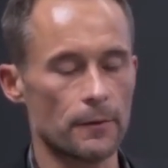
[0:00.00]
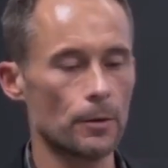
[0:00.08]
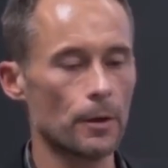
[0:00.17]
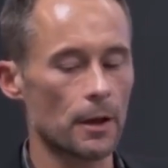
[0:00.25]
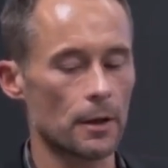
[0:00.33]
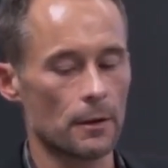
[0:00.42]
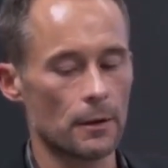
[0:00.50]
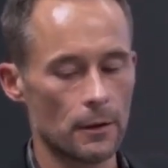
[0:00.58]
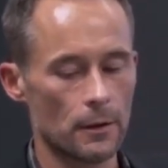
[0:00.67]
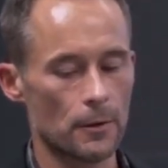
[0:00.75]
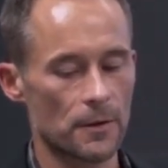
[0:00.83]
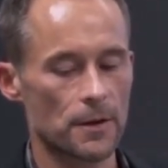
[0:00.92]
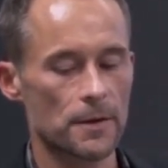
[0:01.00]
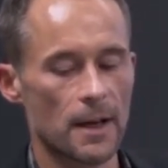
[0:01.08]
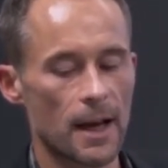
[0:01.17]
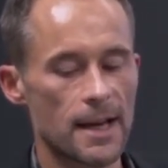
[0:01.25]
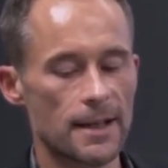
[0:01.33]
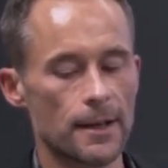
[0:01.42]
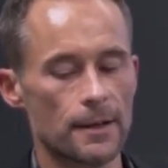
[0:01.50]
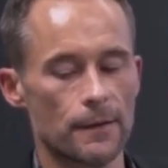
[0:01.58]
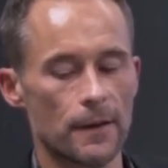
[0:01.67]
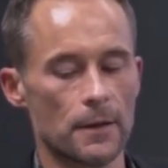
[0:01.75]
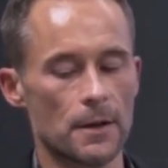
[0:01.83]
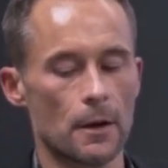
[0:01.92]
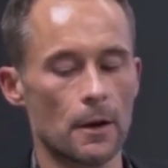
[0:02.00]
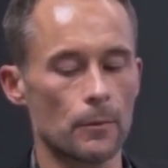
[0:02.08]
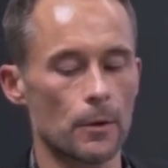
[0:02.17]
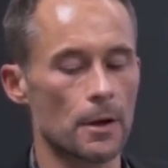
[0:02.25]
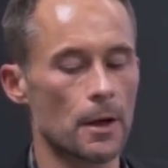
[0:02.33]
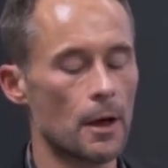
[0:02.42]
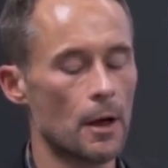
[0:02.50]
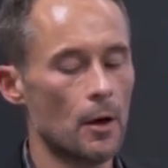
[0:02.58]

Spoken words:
If you look at, since the 1850s onward,